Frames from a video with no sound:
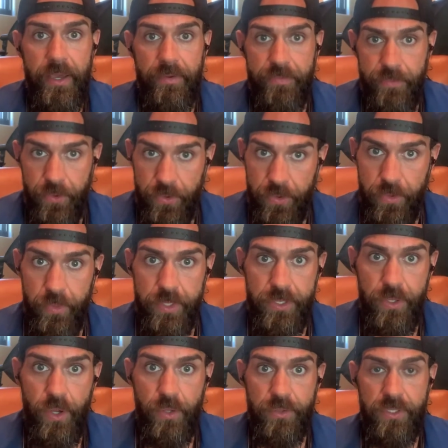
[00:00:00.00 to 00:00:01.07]
further the
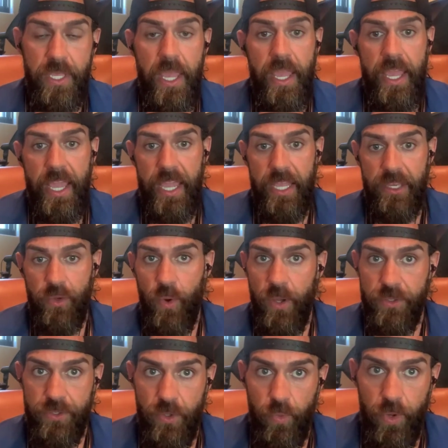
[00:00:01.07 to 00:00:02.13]
results, and you
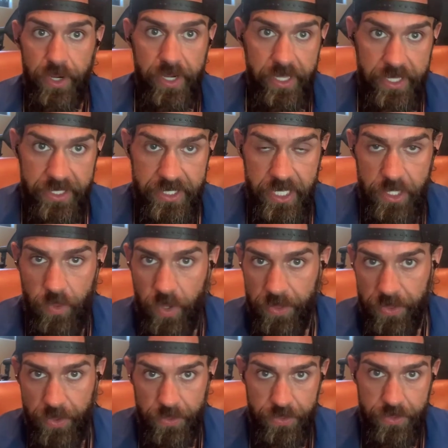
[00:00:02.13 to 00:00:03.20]
also wanted to continue
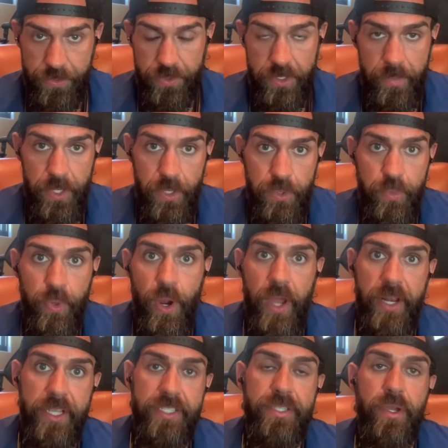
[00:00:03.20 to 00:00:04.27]
on some of those products.